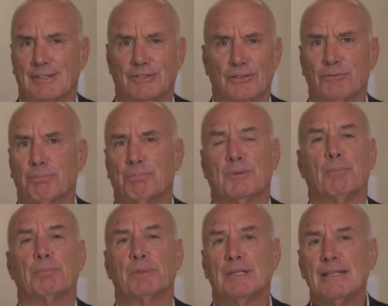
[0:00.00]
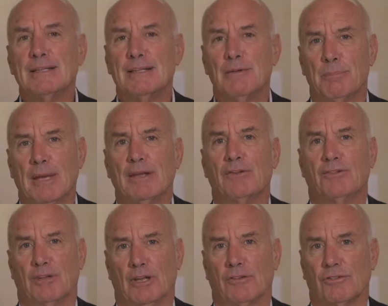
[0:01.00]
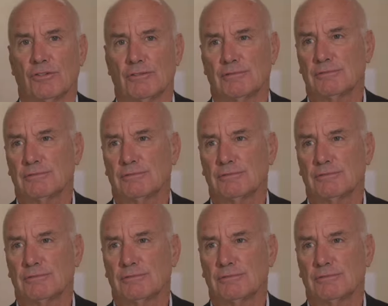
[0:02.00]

It just completely makes sense.